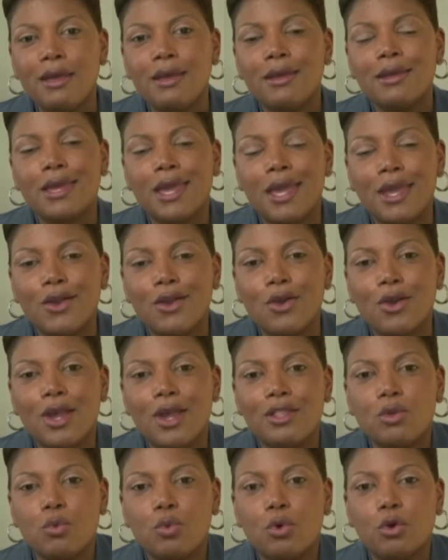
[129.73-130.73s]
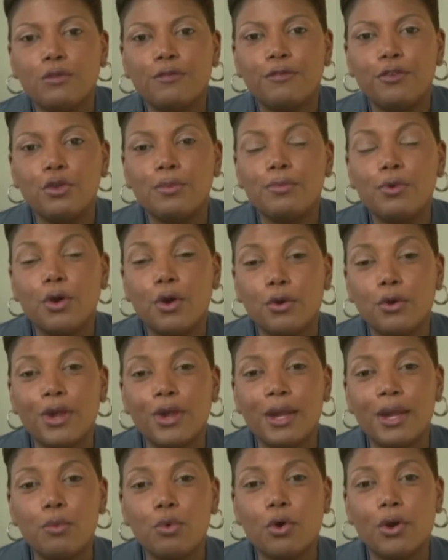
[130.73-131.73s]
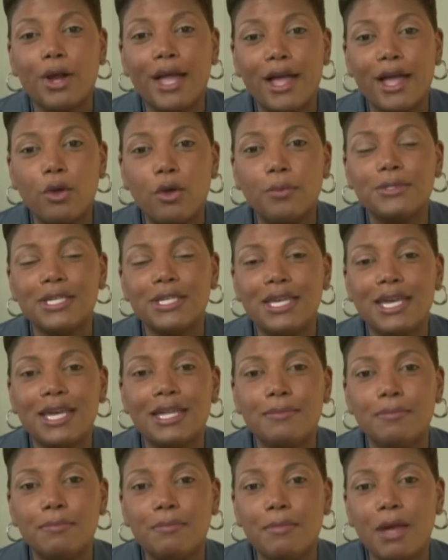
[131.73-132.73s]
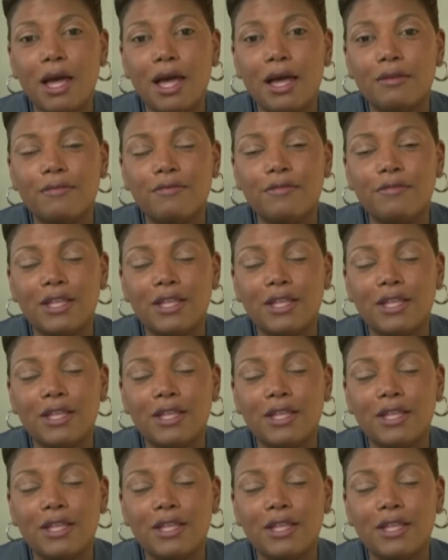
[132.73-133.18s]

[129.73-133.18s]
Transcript: CARE, and the World Food Program will help to get uh,